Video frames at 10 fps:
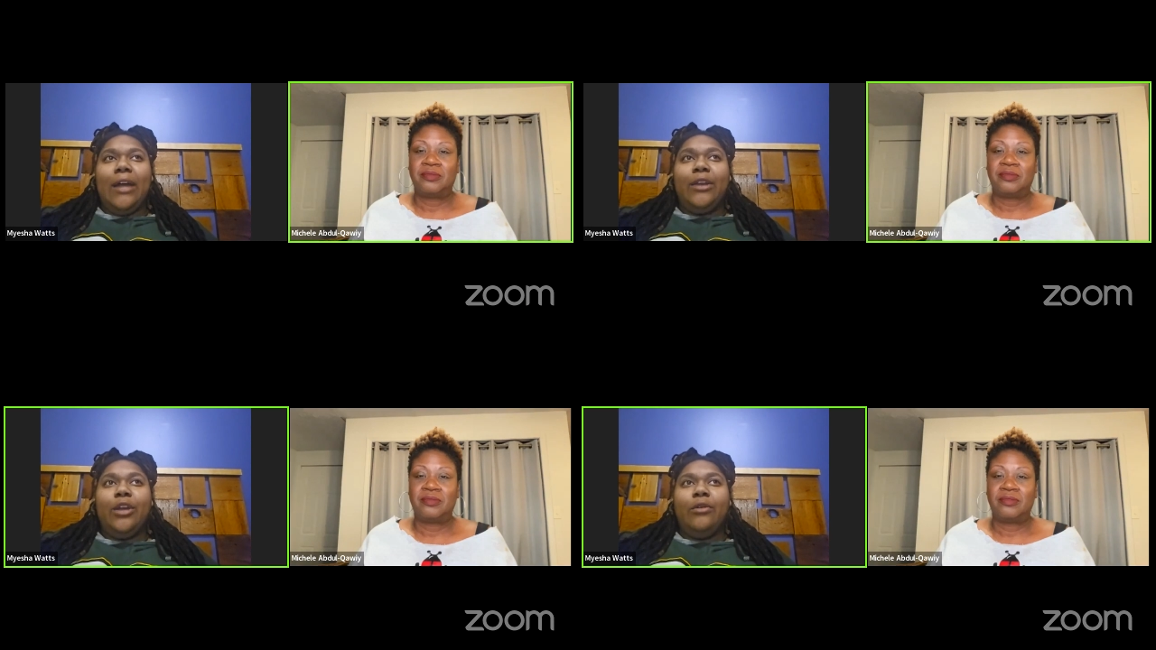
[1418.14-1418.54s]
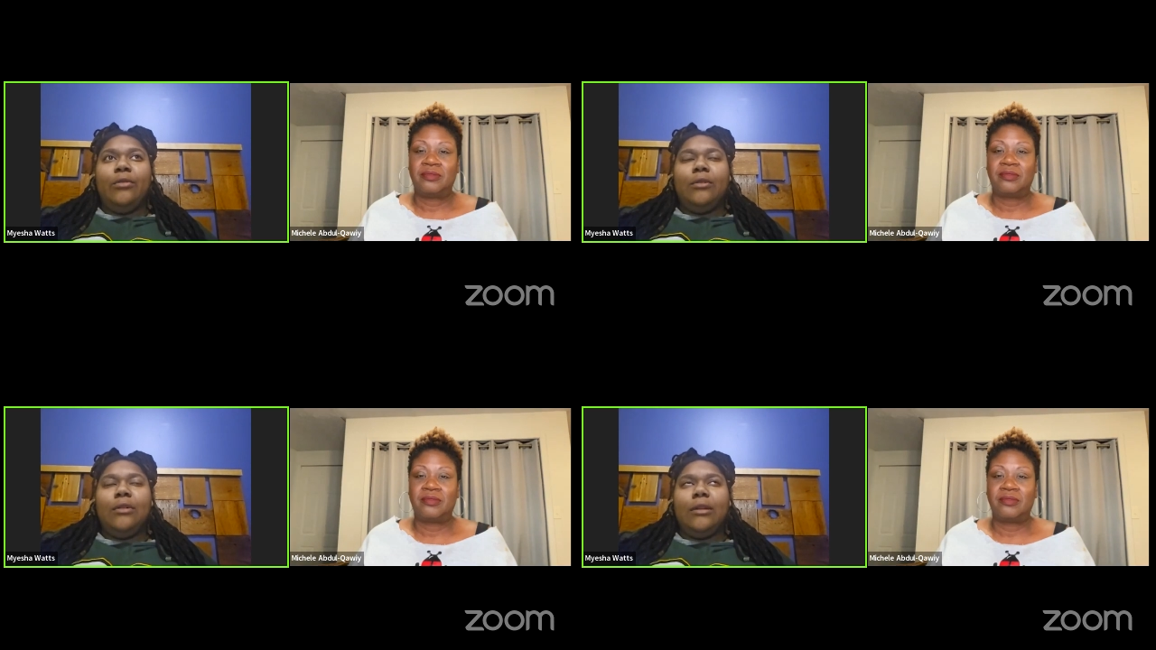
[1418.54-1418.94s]
Speaker 1: I don't.
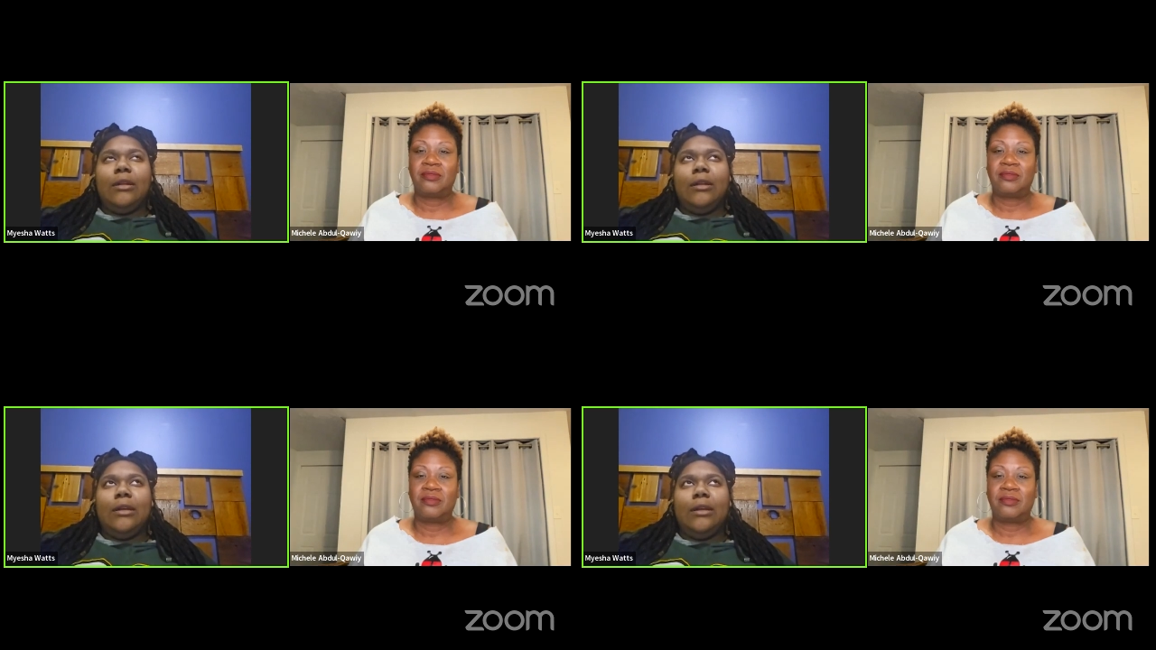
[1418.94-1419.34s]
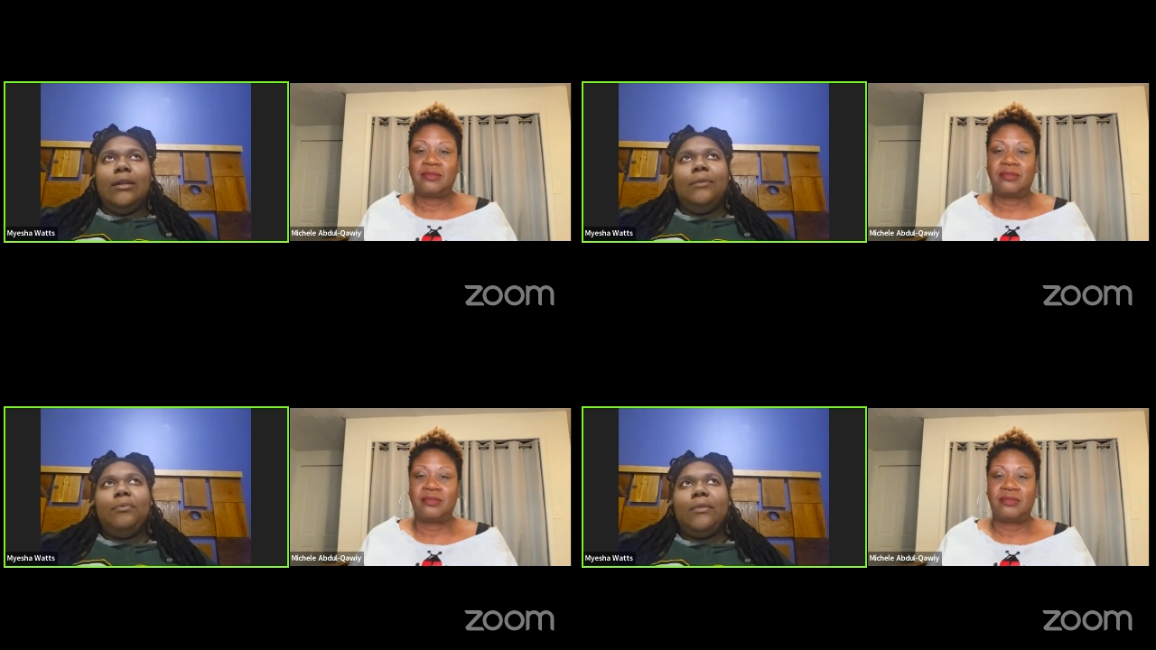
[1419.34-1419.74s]

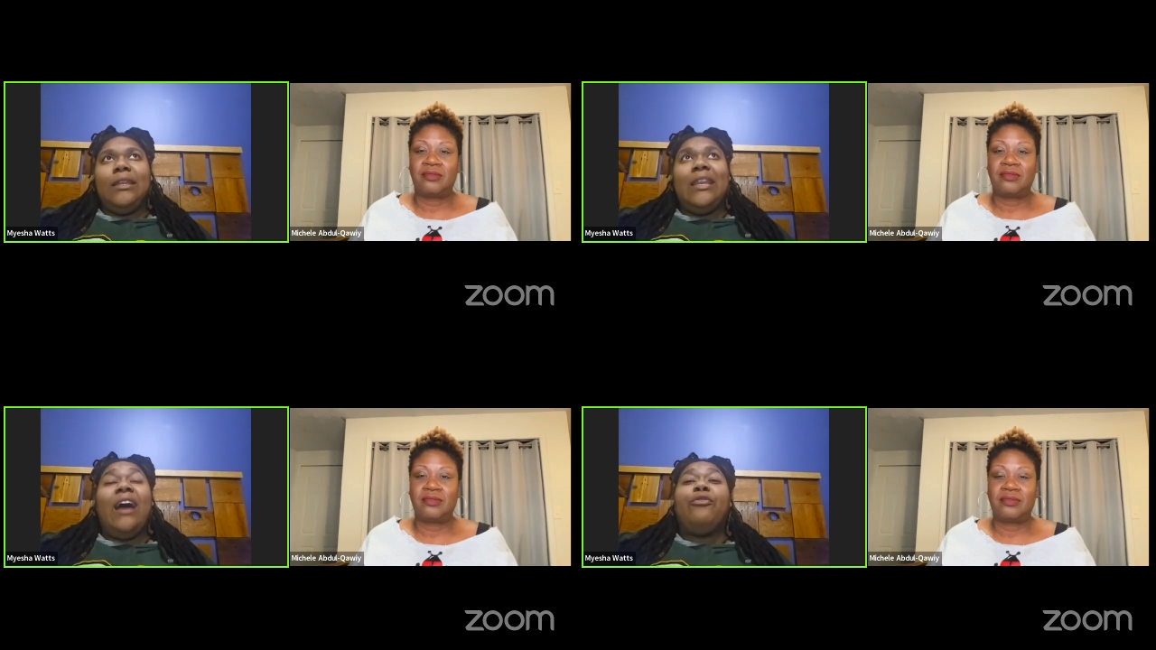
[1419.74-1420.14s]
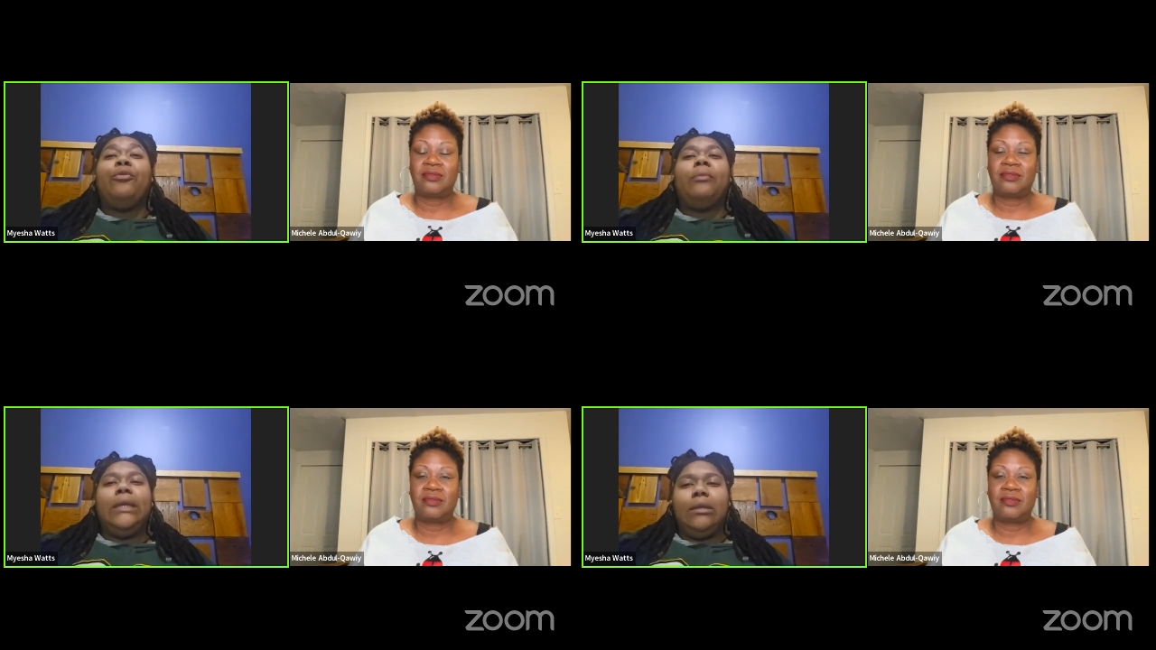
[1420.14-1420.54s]
Not for
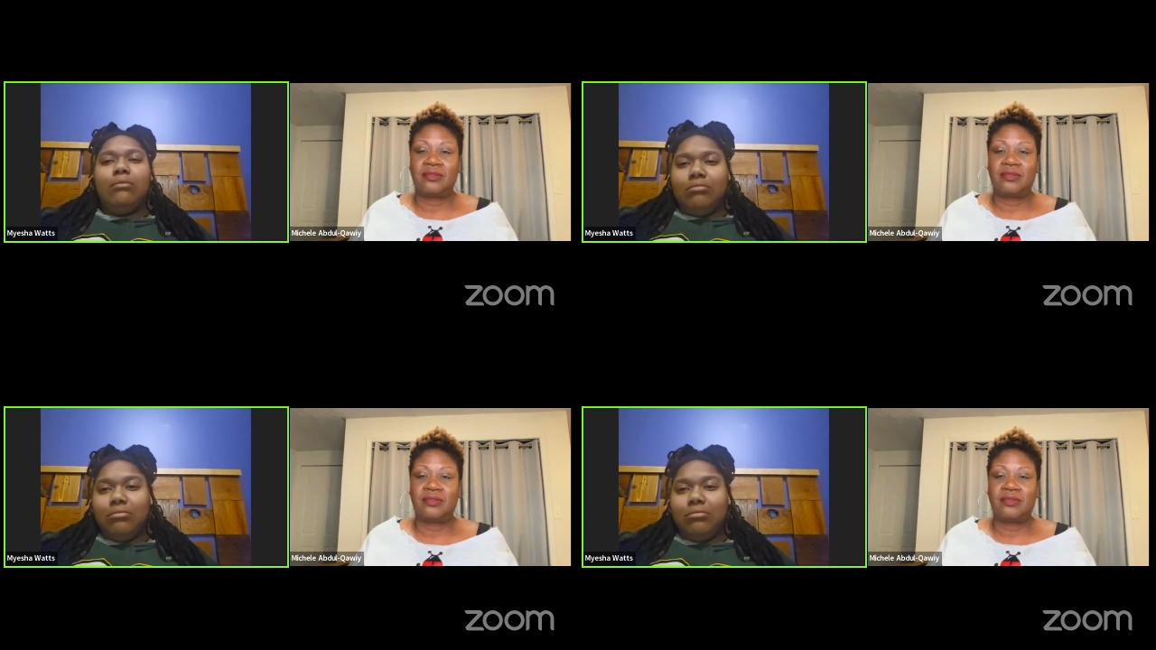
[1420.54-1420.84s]
me.